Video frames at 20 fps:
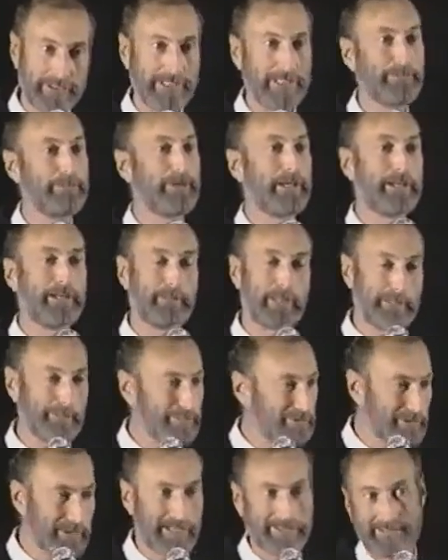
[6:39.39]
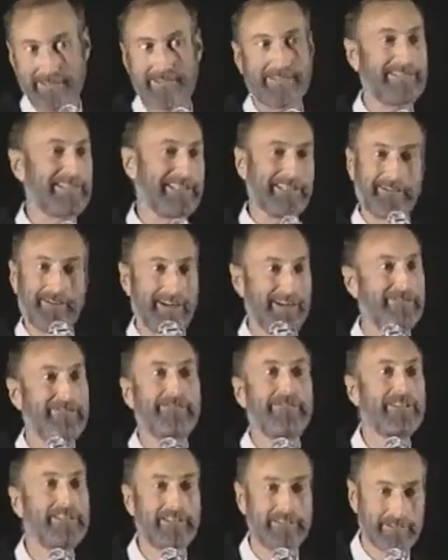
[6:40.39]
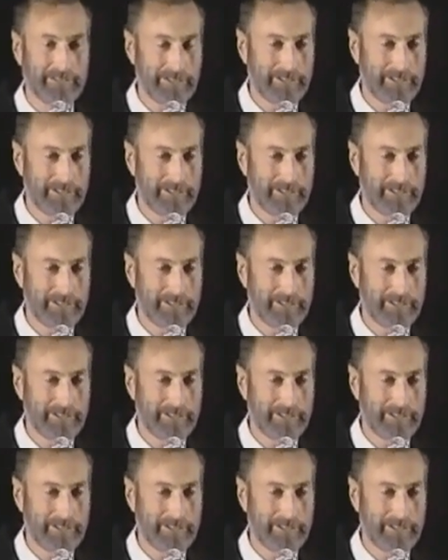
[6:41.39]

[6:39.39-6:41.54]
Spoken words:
my breath is cleaner, I feel good."